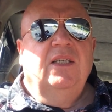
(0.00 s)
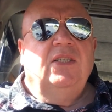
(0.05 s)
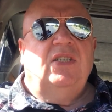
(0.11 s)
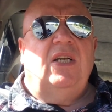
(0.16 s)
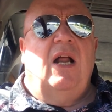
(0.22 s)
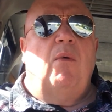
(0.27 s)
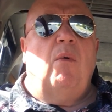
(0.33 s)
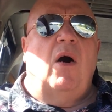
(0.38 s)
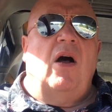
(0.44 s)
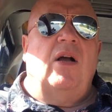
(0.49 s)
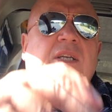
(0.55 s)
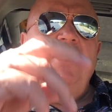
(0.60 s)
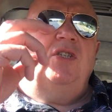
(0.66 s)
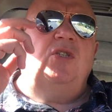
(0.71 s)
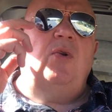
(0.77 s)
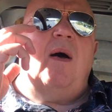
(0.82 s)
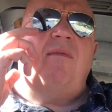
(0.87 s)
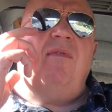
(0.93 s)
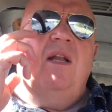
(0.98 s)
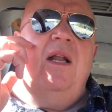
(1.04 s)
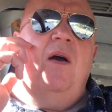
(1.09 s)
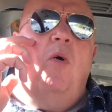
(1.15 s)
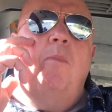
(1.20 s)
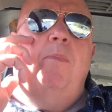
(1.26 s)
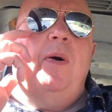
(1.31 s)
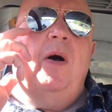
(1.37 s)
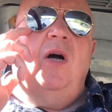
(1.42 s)
Do you know what? I used to have a
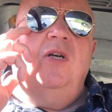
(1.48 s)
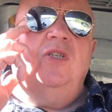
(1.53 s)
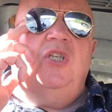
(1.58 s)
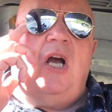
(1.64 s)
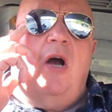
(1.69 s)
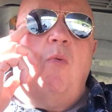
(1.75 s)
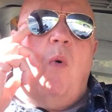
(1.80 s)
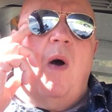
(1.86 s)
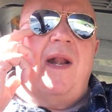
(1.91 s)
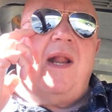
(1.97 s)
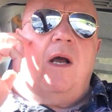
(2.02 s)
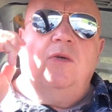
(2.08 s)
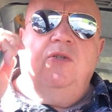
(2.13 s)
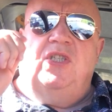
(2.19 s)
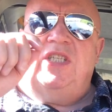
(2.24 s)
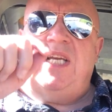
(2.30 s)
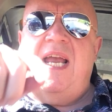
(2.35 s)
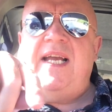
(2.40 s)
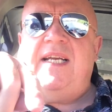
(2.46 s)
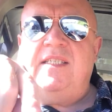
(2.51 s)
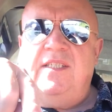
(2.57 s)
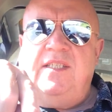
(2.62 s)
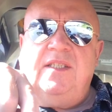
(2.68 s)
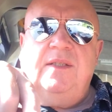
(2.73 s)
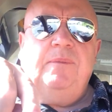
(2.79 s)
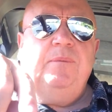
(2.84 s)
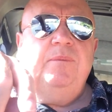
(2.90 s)
little Peugeot
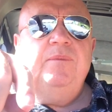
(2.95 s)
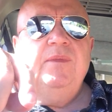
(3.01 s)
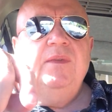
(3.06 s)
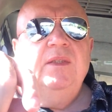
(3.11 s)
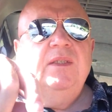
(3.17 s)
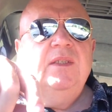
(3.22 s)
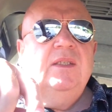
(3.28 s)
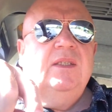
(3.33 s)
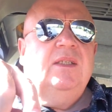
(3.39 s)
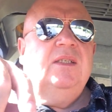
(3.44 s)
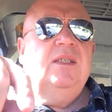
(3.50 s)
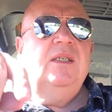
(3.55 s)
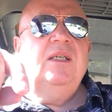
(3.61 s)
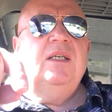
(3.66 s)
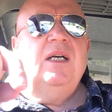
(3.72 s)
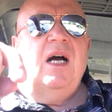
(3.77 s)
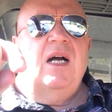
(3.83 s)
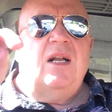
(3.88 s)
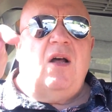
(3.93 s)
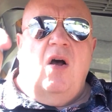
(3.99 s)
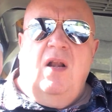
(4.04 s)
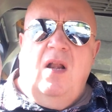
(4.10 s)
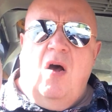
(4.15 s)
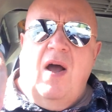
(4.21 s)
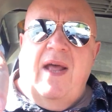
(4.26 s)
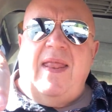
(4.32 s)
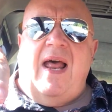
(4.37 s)
106, and I
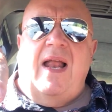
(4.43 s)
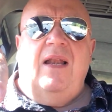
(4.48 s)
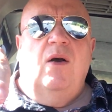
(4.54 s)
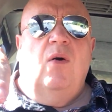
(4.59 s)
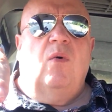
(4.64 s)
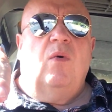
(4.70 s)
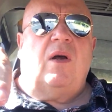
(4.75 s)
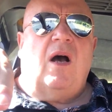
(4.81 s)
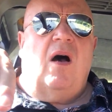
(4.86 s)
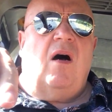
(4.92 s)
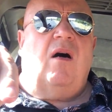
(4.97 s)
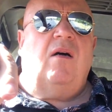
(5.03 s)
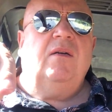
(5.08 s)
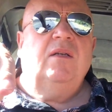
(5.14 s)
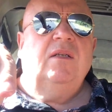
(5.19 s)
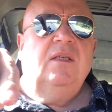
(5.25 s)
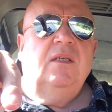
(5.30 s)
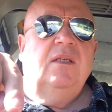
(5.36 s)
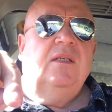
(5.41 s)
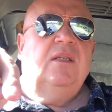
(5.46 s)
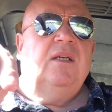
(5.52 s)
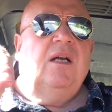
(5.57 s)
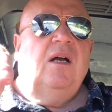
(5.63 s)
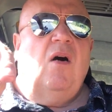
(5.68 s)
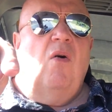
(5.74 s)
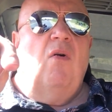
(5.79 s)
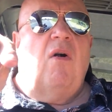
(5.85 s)
like that little car.
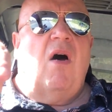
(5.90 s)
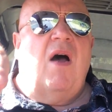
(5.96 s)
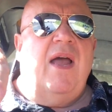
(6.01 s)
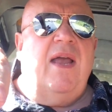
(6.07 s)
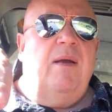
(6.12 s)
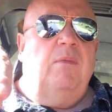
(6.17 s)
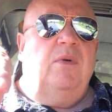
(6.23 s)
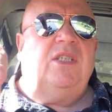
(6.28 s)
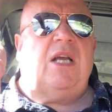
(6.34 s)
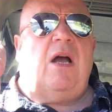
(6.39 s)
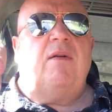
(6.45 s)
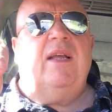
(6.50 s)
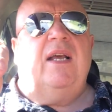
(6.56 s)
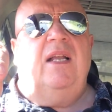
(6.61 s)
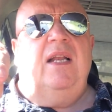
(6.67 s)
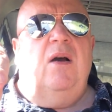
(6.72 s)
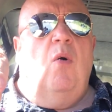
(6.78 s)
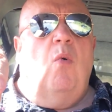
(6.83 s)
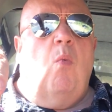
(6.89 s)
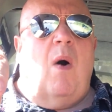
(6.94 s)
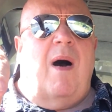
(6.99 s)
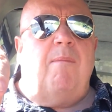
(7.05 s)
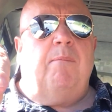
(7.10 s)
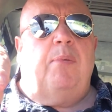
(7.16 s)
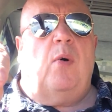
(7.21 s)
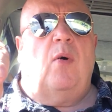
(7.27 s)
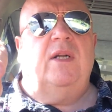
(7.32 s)
Alright, it was only a little
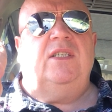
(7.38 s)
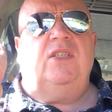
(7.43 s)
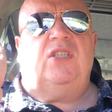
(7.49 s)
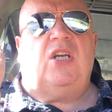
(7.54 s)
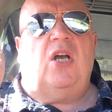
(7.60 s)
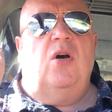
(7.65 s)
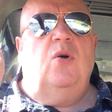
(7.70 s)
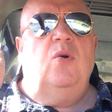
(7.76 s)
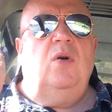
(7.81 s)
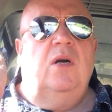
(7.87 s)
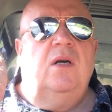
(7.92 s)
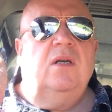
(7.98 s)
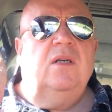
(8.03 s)
1.2,